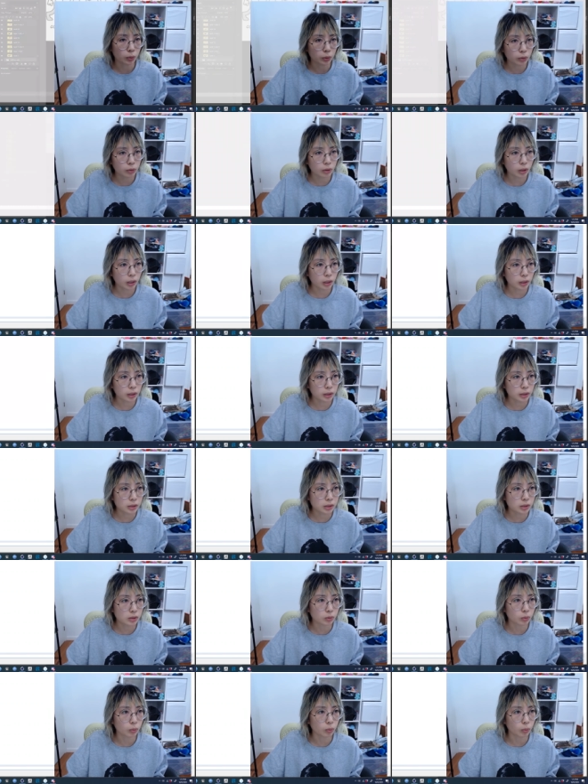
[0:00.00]
you
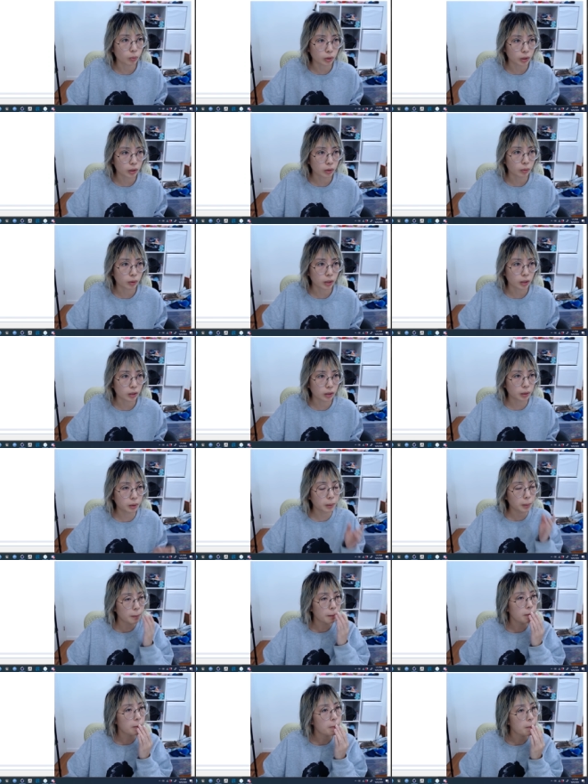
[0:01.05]
guys really quickly
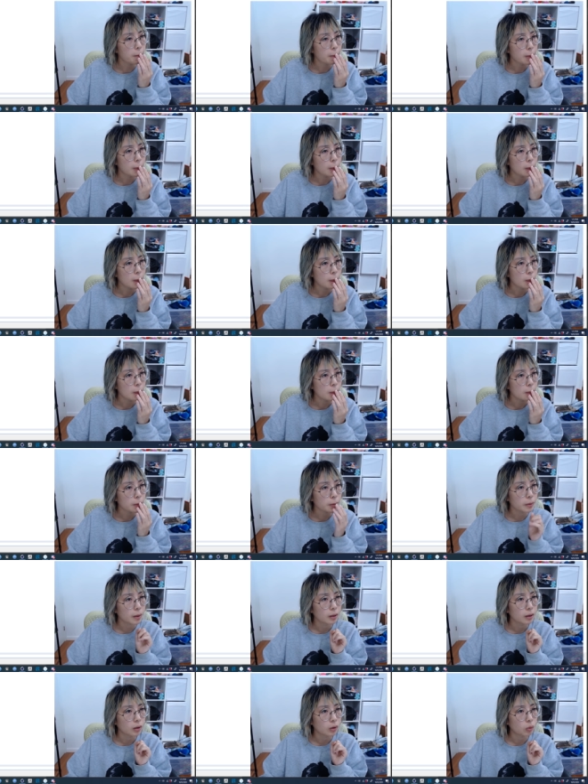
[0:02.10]

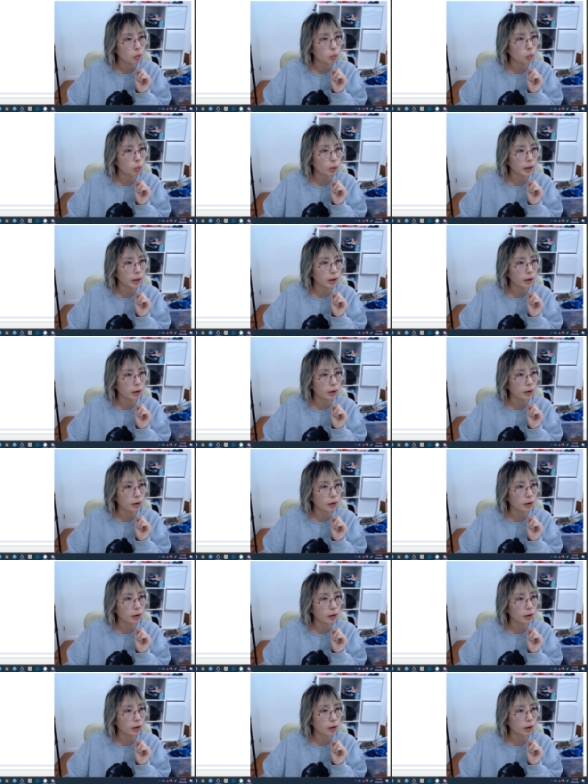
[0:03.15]

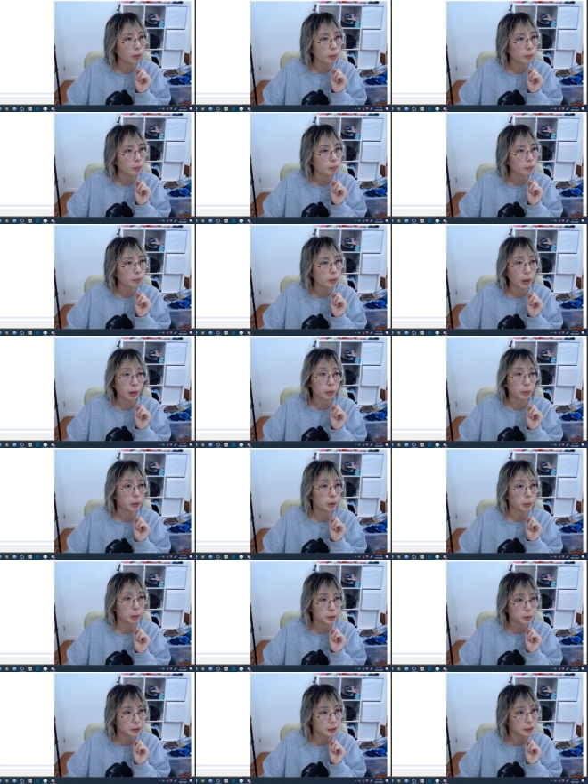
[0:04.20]
where, I don't know
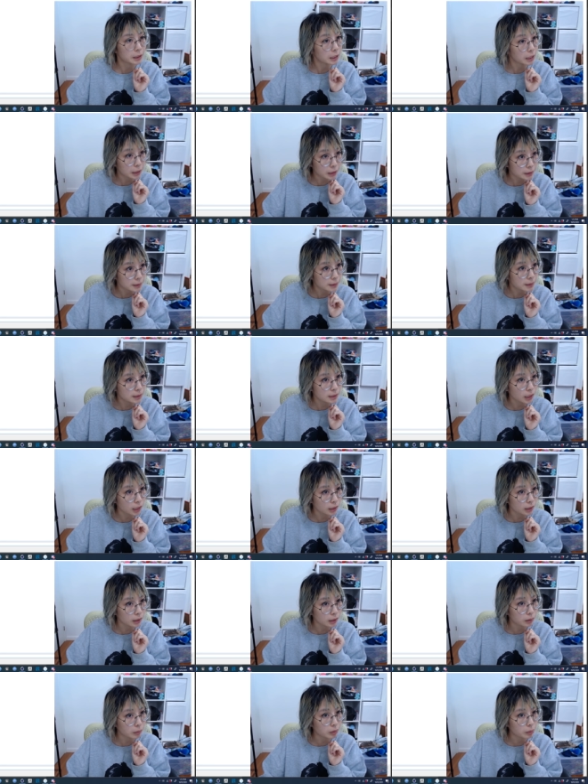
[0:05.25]
which one it is. I
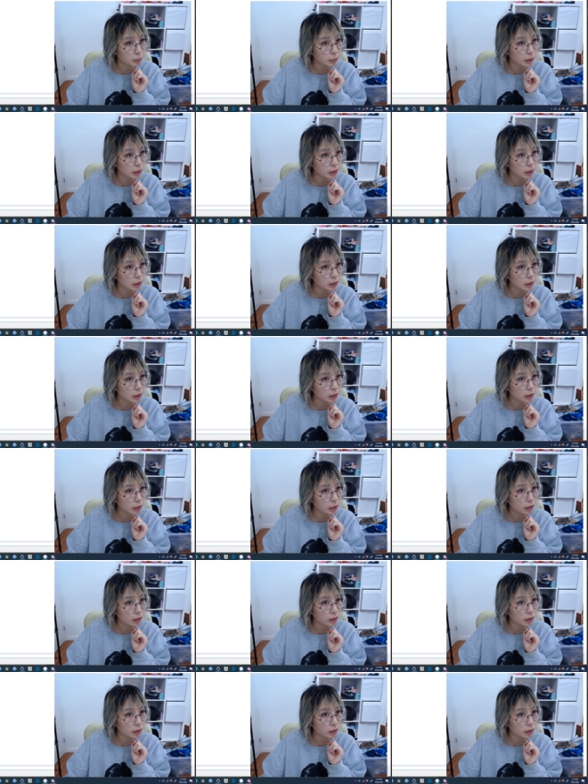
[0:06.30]
think it would be